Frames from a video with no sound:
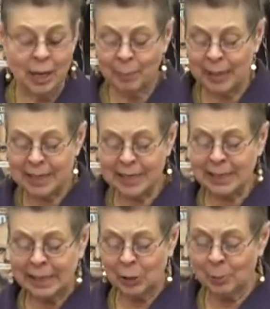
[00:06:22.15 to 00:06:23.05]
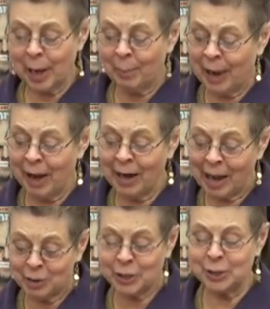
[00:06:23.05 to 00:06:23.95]
But it tells a little bit about
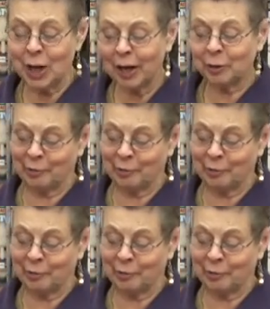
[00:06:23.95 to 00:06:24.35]
how she taught